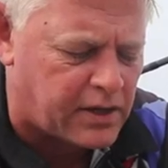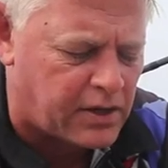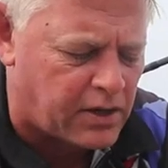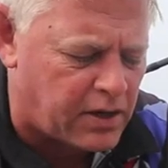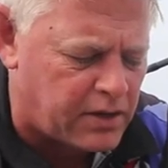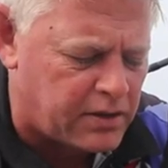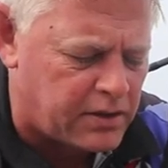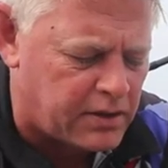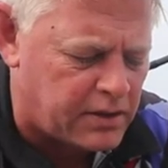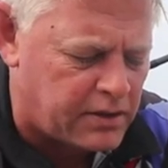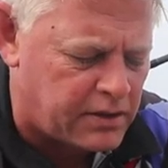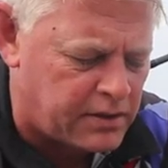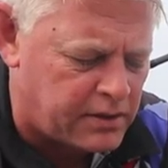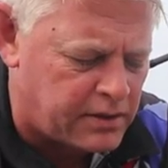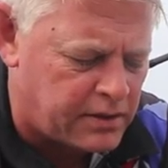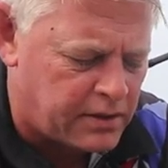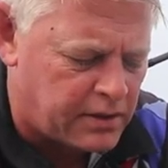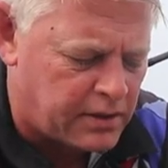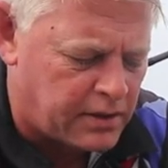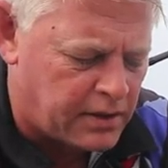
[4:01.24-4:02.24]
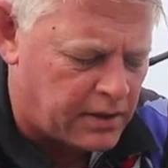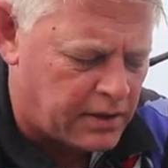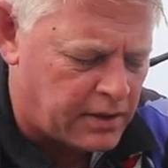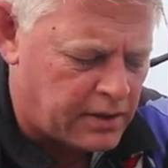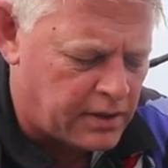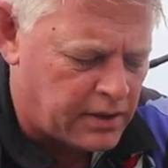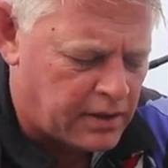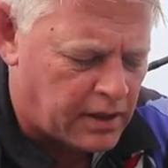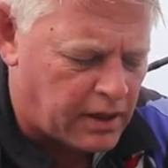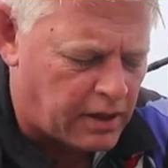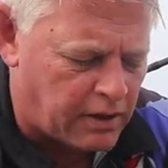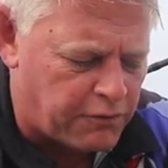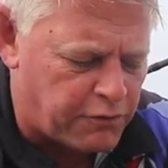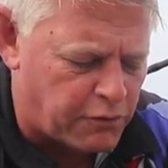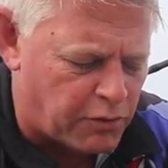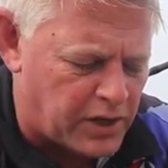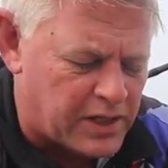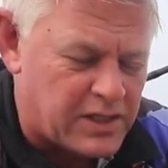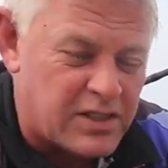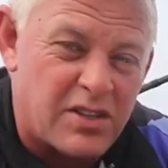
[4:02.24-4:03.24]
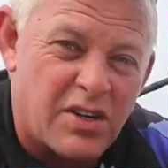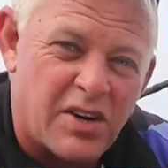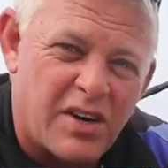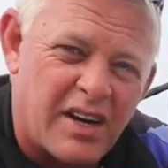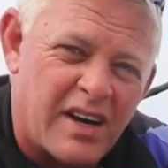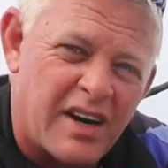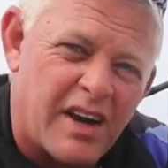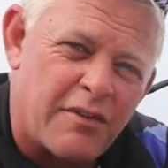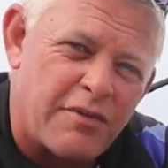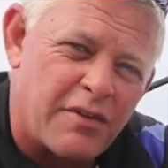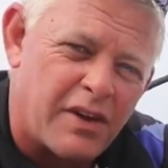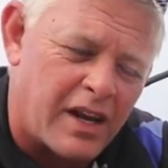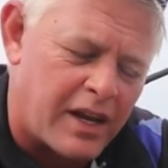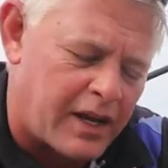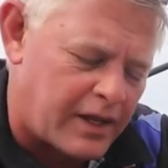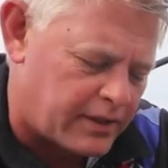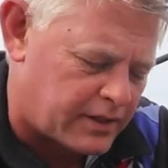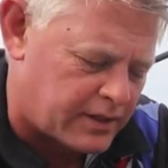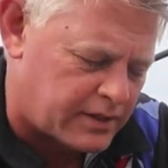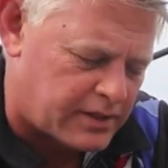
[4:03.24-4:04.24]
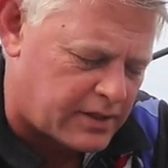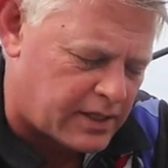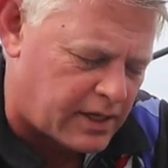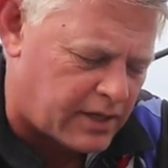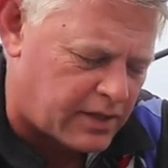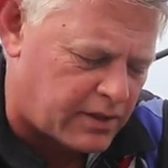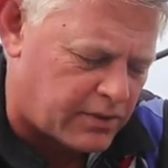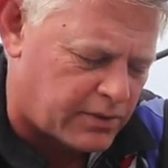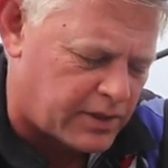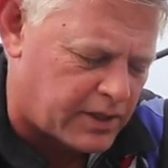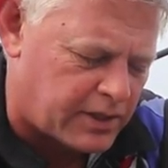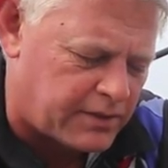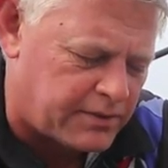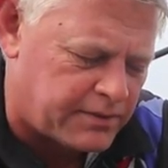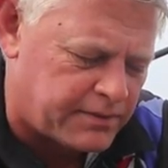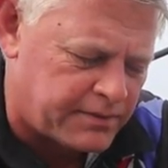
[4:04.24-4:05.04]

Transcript: it on. And if one's not enough, I'll add the second one,